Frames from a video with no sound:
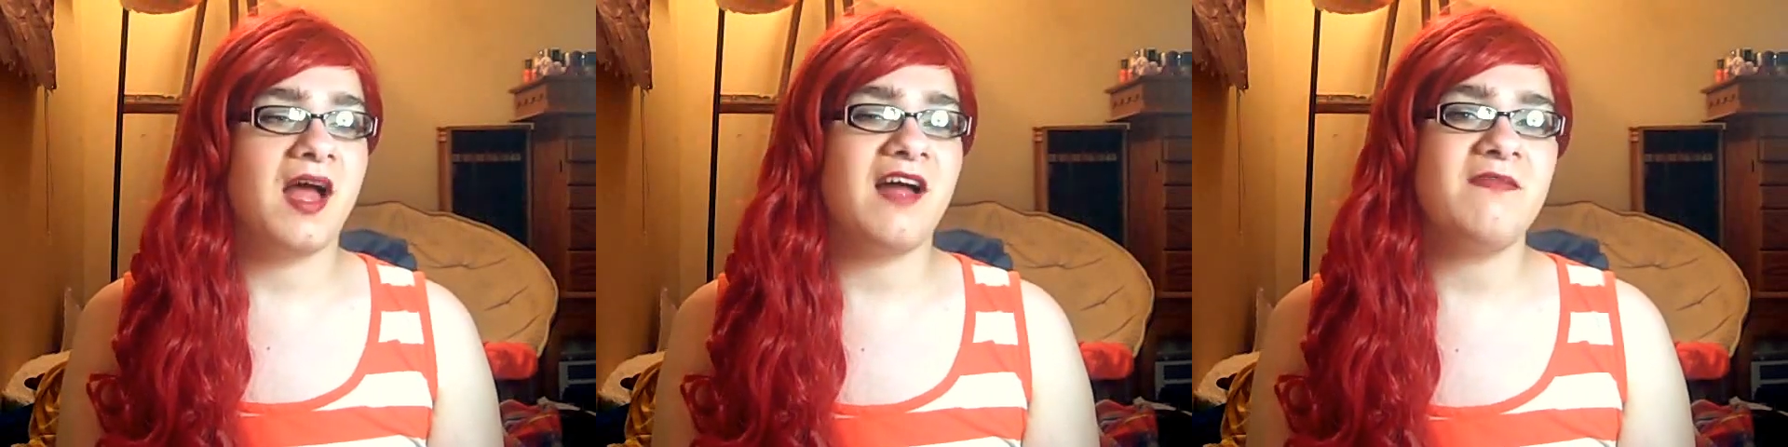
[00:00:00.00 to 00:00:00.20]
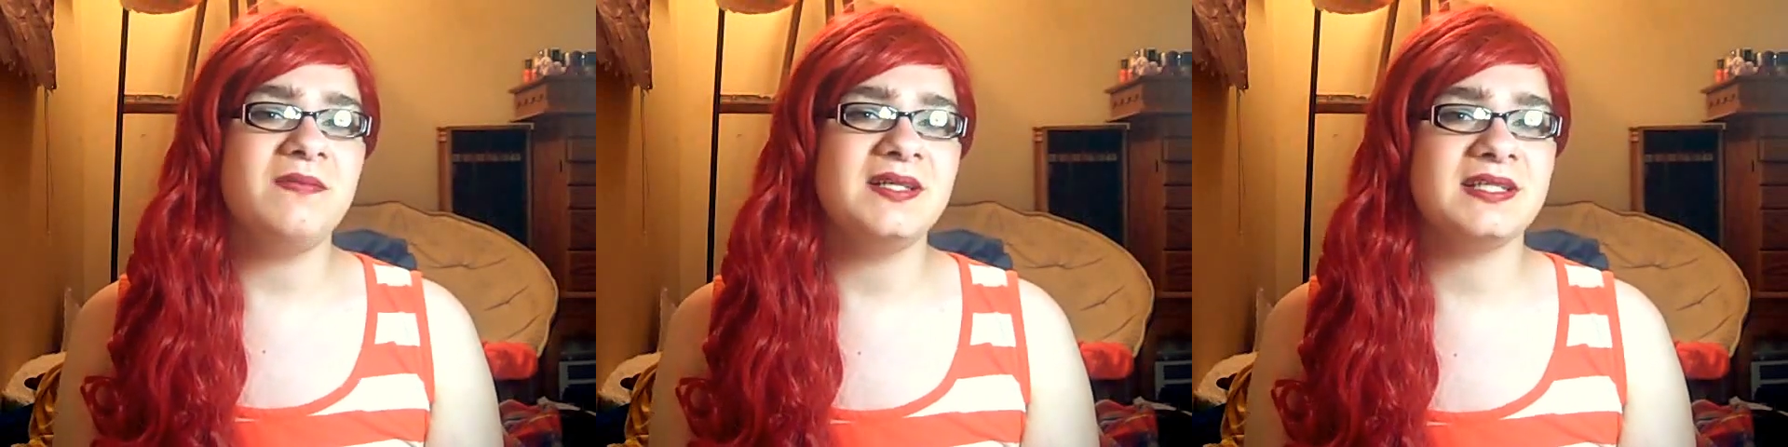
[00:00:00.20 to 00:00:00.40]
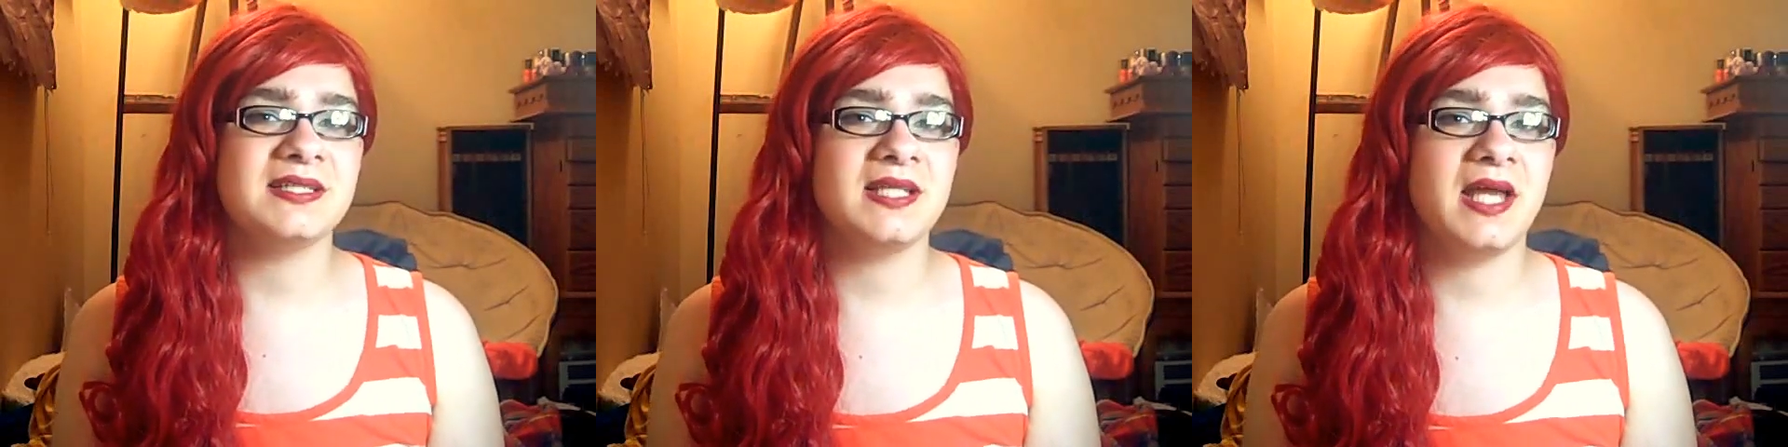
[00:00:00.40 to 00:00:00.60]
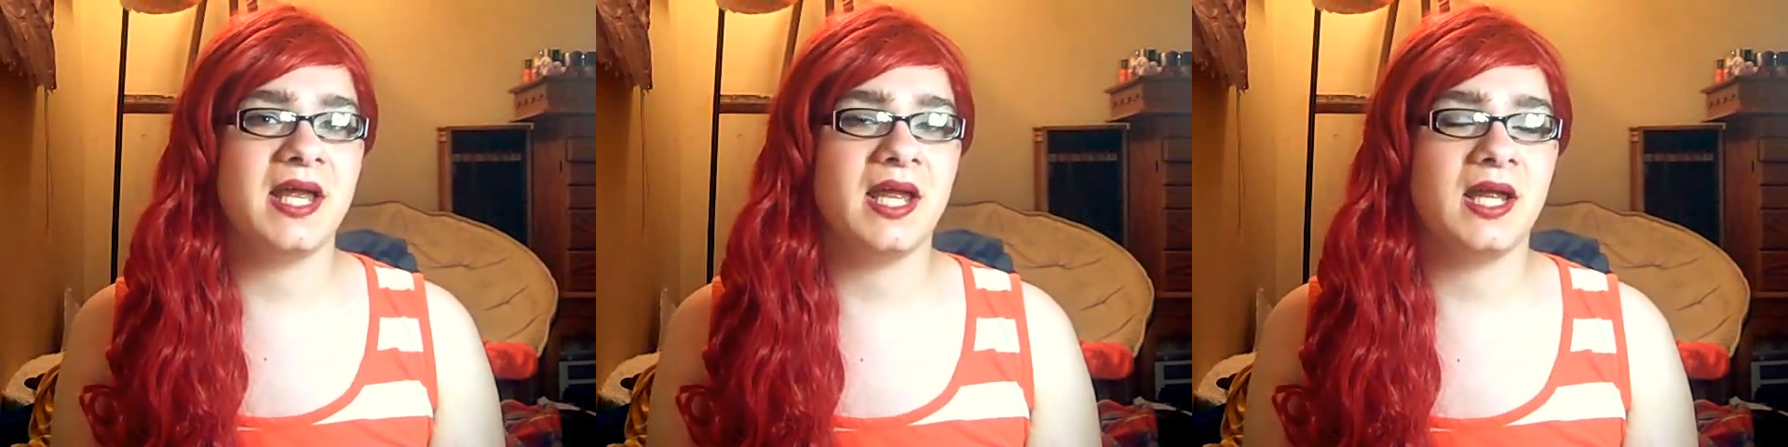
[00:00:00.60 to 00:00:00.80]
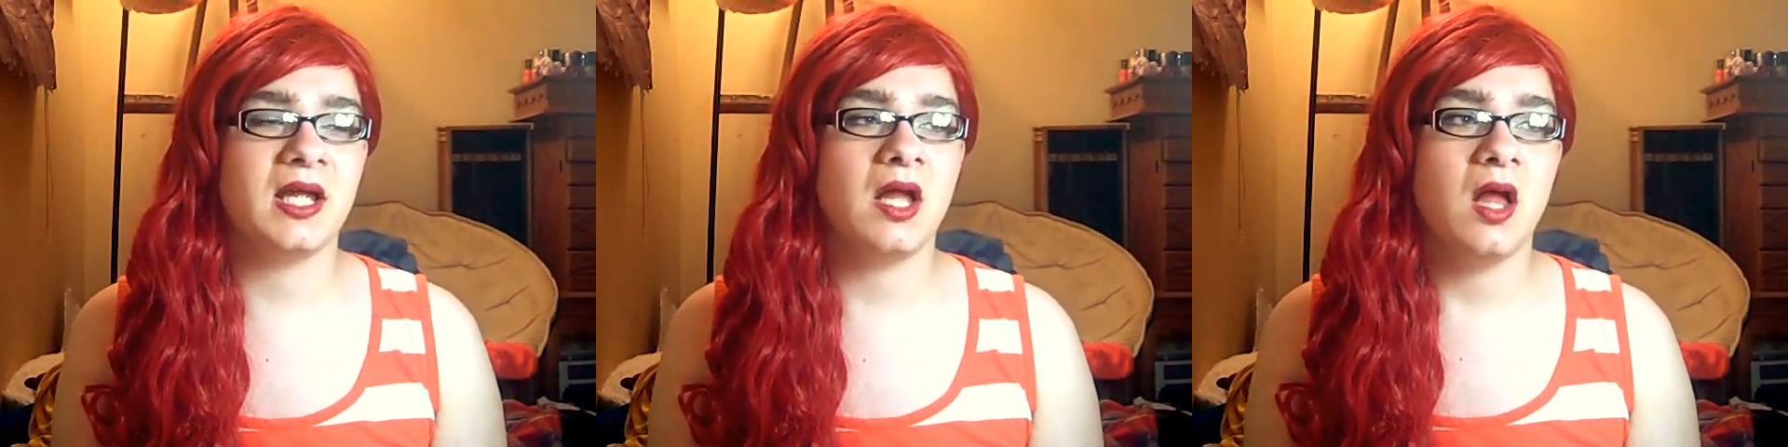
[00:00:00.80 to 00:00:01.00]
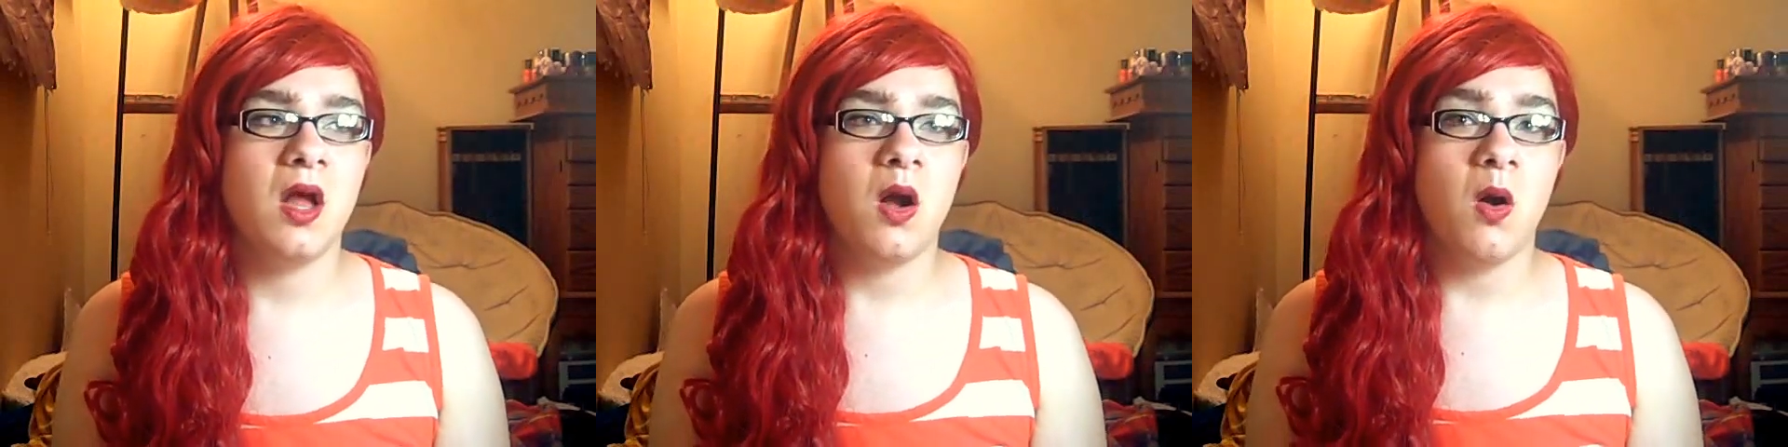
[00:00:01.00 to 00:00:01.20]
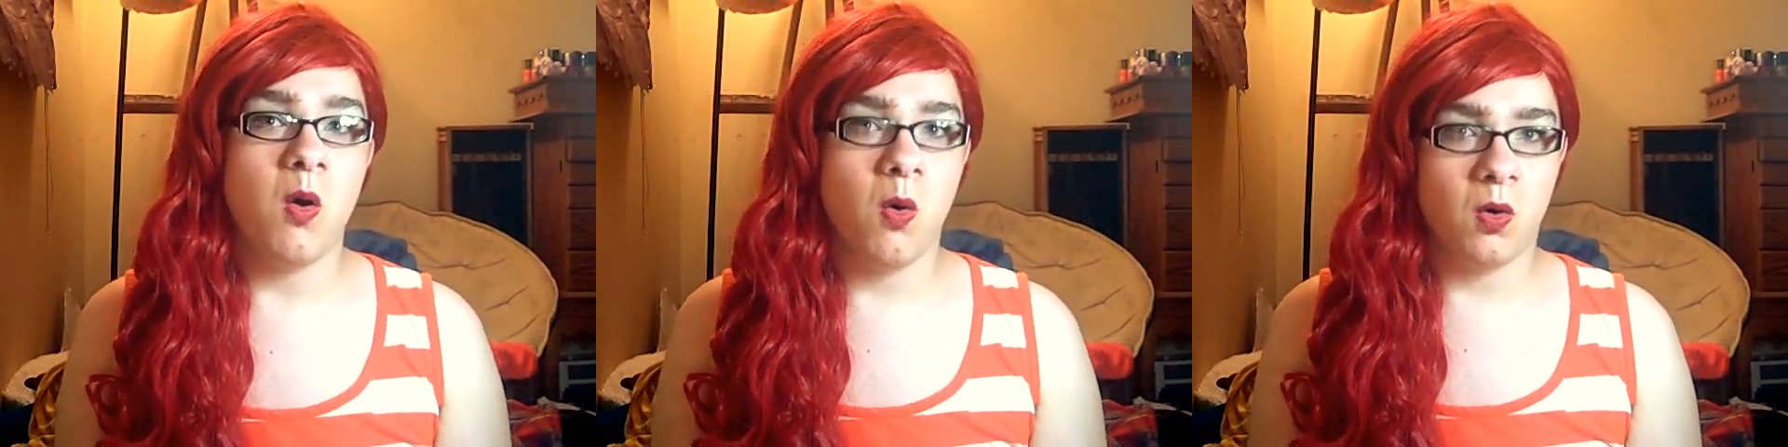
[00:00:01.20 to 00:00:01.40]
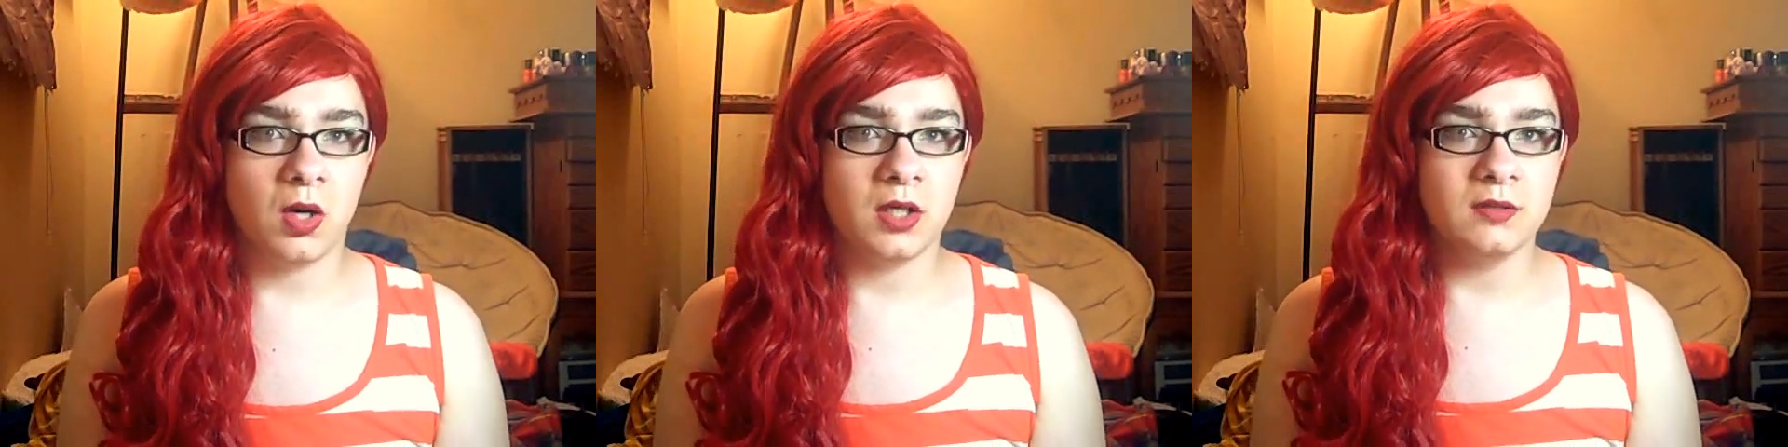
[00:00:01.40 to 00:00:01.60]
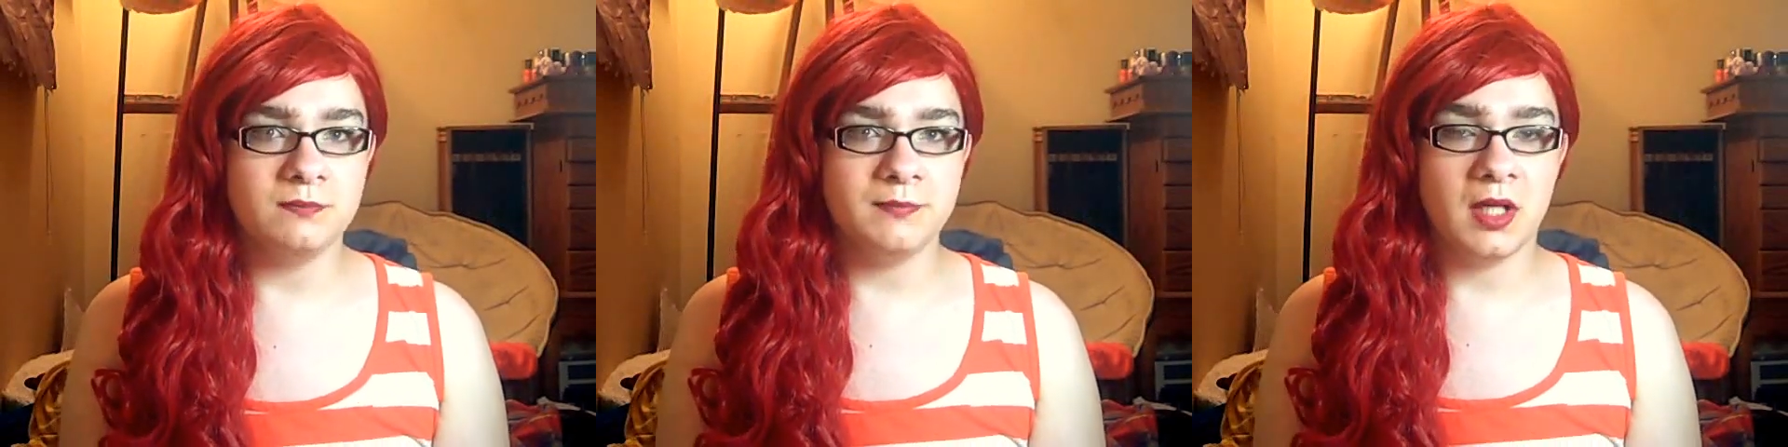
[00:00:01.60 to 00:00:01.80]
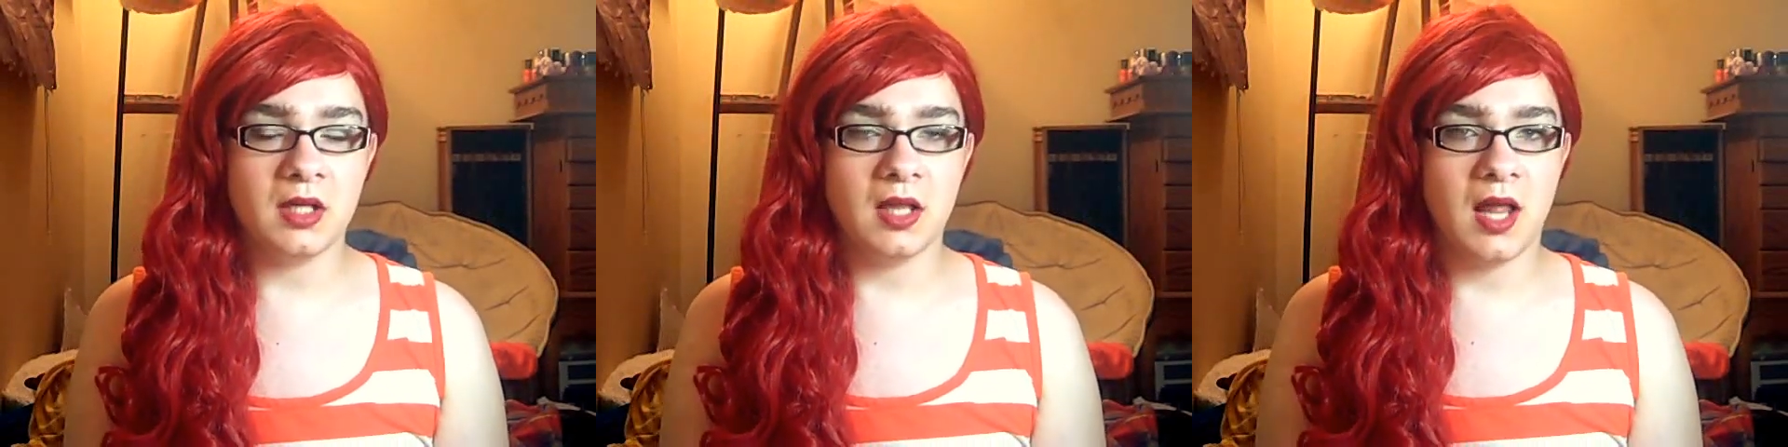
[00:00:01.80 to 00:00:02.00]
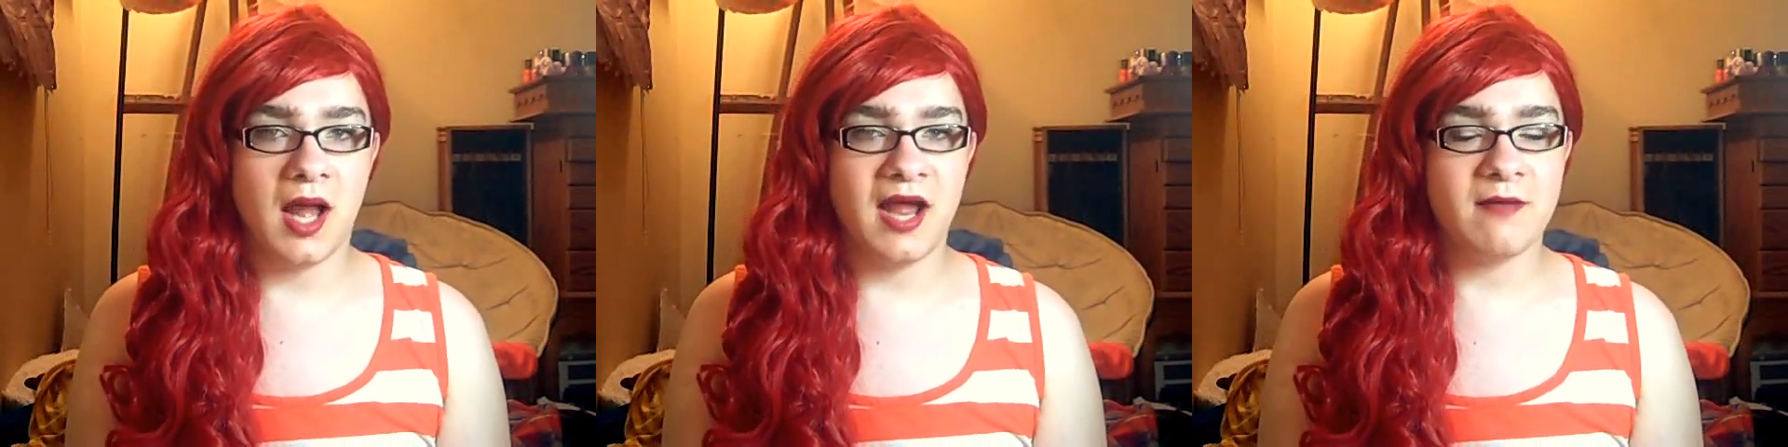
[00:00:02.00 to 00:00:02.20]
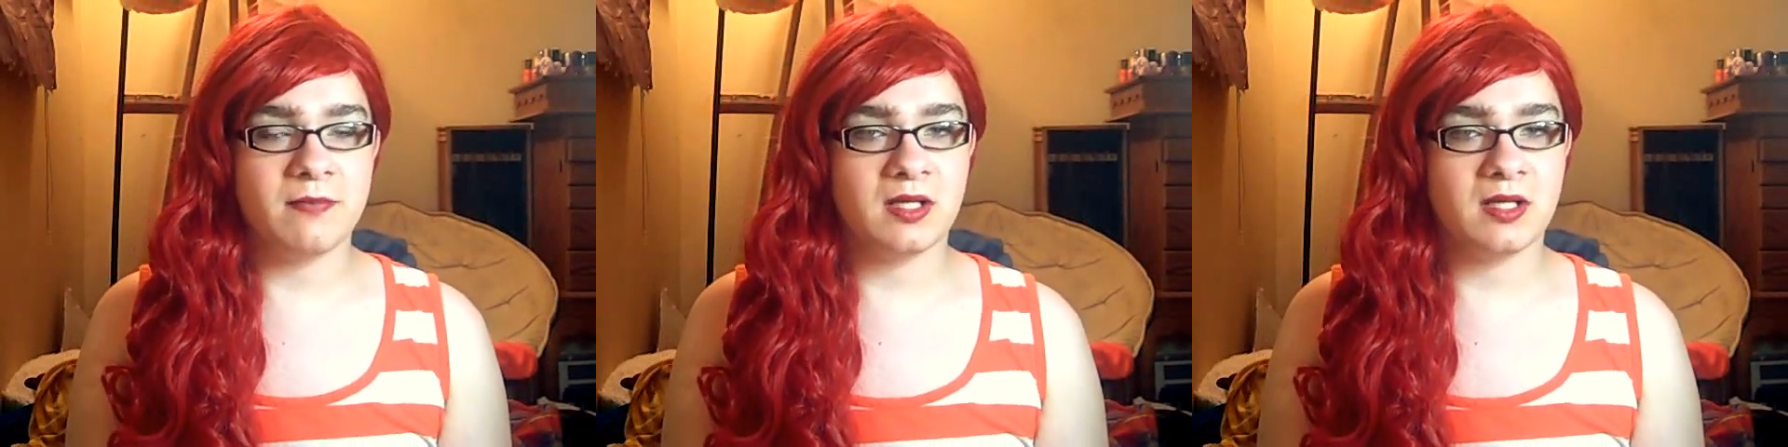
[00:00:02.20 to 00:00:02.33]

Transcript: I've been saying whore a lot.